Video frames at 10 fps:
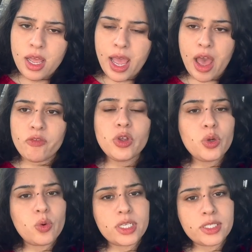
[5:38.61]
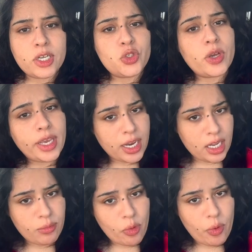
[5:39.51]
Have you noticed that you're
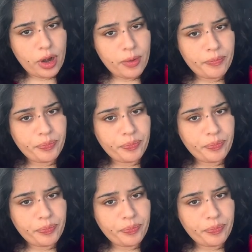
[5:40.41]
gaining more?